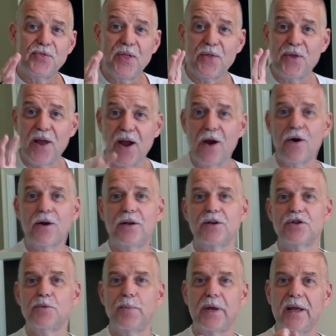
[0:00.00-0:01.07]
Now the air
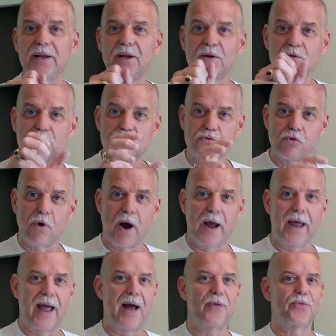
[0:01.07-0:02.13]
conditioner began to
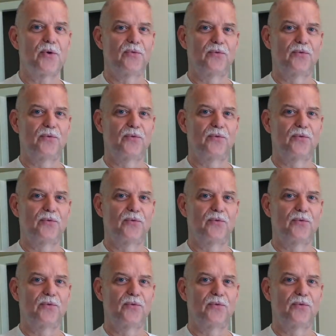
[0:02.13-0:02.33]
dry out the